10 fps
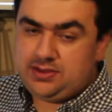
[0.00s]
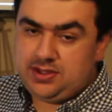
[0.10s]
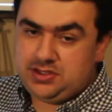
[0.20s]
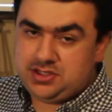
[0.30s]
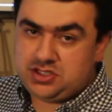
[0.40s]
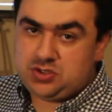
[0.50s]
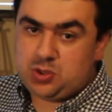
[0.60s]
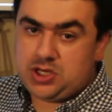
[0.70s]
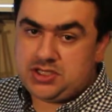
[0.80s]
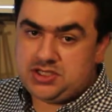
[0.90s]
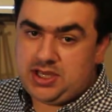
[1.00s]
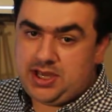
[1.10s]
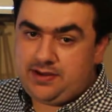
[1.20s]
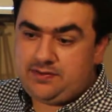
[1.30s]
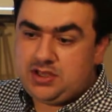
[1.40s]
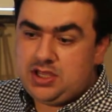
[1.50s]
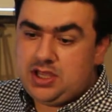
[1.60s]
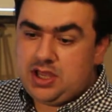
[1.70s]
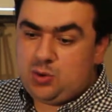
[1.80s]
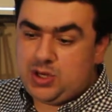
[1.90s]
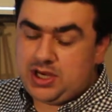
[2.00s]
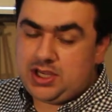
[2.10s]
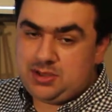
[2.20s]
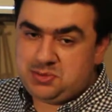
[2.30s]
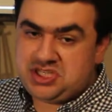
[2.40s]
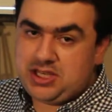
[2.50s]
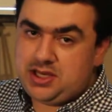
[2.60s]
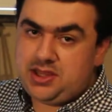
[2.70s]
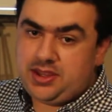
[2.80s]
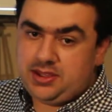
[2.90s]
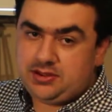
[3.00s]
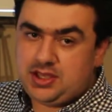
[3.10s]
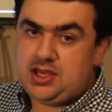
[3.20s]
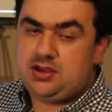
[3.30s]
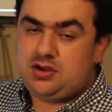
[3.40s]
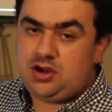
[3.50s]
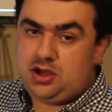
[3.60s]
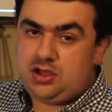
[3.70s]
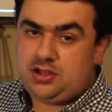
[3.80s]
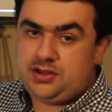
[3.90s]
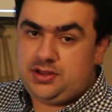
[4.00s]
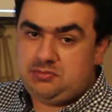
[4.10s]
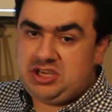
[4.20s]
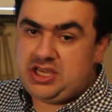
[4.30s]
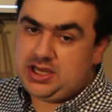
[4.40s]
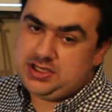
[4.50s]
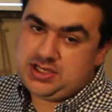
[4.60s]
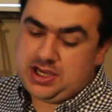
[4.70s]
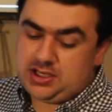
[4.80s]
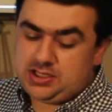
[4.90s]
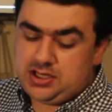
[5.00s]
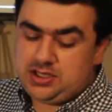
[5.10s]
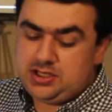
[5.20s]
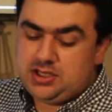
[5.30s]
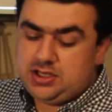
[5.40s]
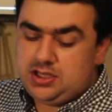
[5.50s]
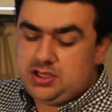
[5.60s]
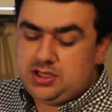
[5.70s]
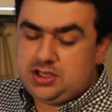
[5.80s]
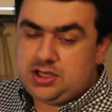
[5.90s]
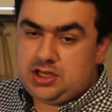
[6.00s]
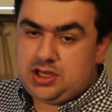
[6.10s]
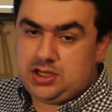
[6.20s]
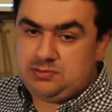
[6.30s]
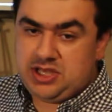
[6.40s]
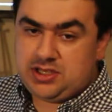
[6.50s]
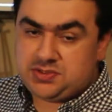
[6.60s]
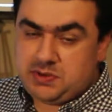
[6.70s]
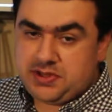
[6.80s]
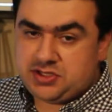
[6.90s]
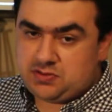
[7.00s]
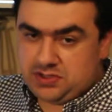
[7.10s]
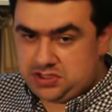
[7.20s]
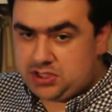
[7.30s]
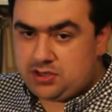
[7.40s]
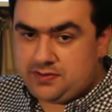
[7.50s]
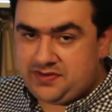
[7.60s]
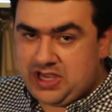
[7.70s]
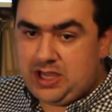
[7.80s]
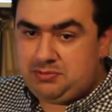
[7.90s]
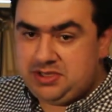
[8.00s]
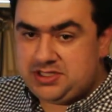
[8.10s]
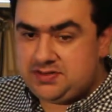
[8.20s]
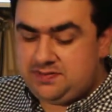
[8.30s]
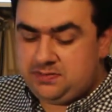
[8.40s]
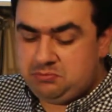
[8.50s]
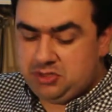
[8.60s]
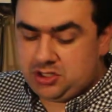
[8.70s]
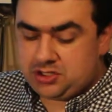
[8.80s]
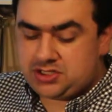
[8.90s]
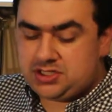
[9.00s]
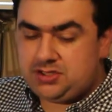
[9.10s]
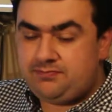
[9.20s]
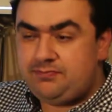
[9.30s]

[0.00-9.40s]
the store doesn't have, when it comes in they'll get a call, they'll be contacted, as well as reserve copies of the books.